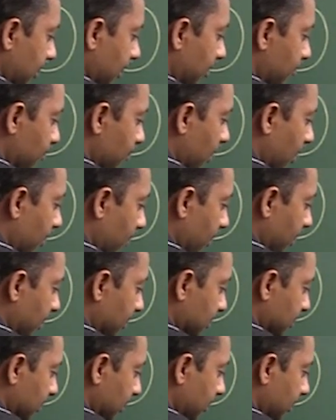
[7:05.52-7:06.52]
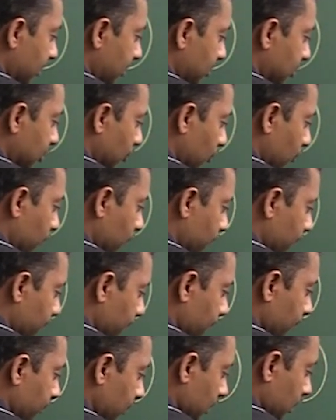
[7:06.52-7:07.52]
10 power minus 19 joule.
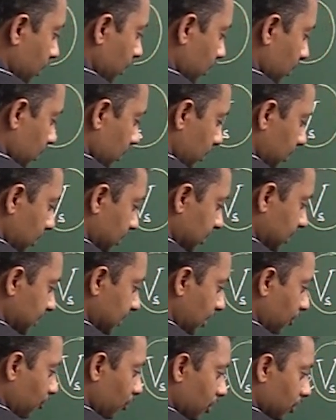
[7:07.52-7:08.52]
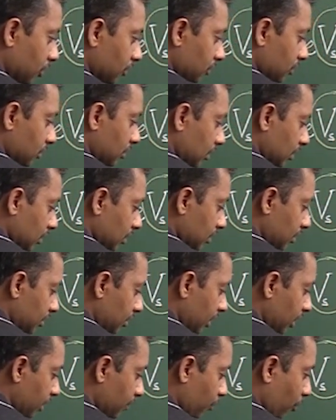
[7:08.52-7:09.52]
This is equal to
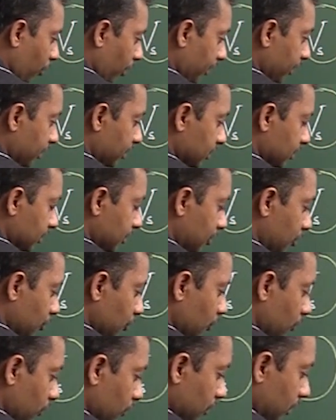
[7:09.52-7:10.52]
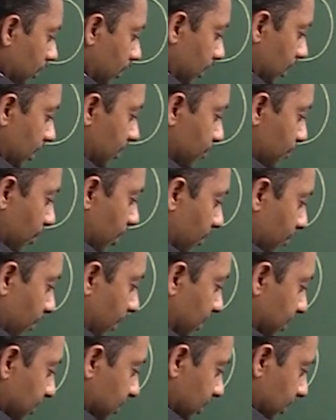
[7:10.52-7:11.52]
3.2 10 power
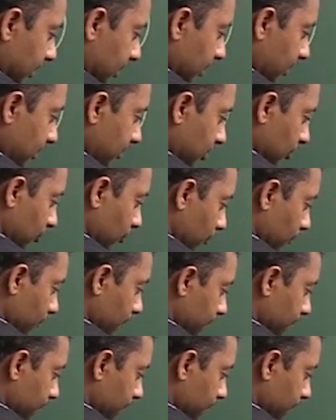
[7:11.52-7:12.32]
minus 19 joule.